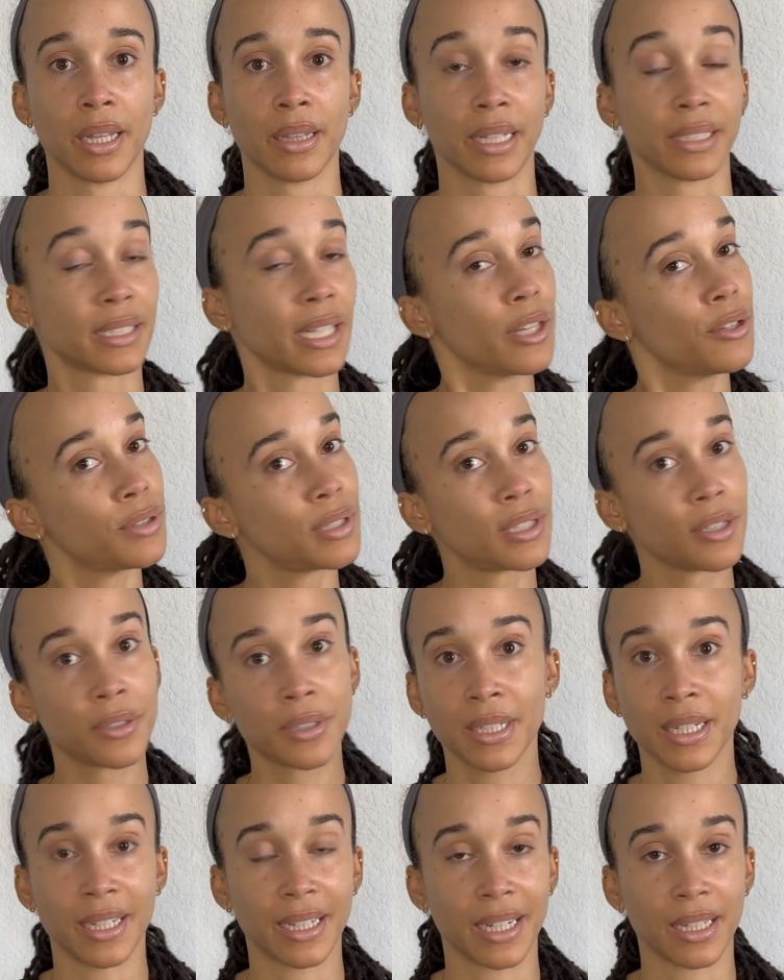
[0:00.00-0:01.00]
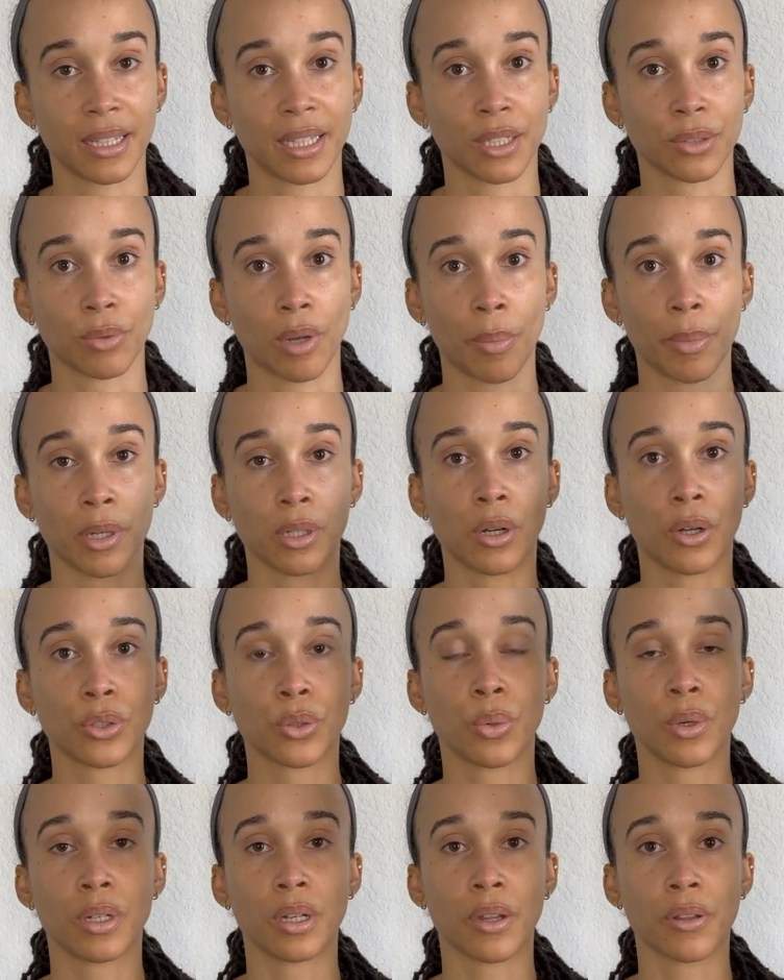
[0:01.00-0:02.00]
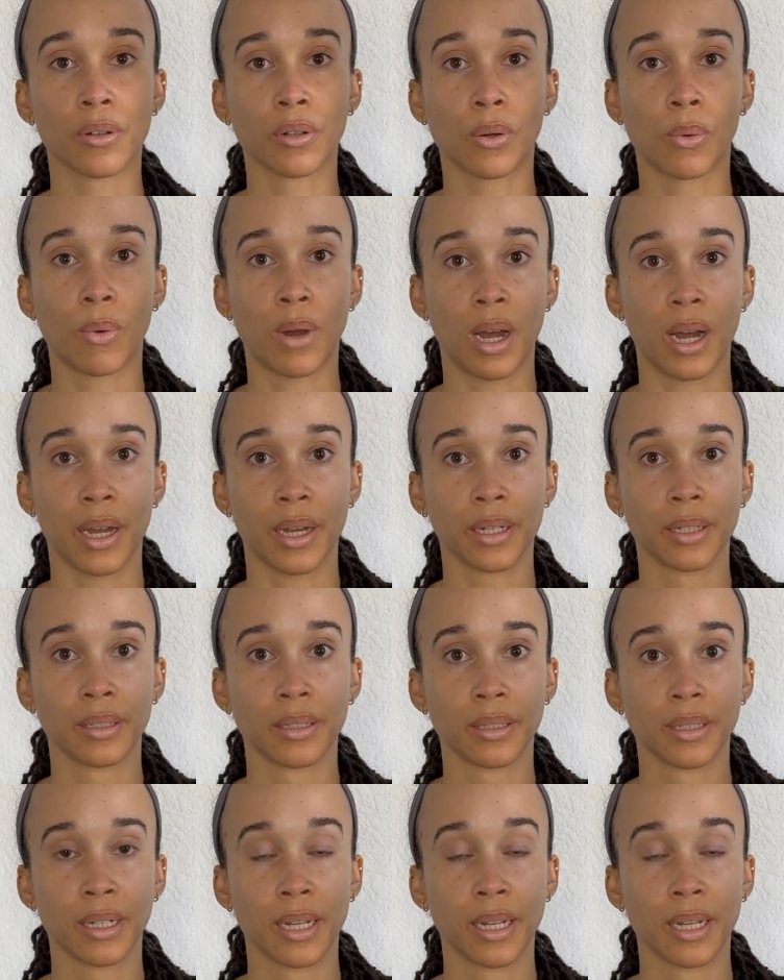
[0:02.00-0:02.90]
Let's say you still didn't get this one. I'm gonna go to another quad.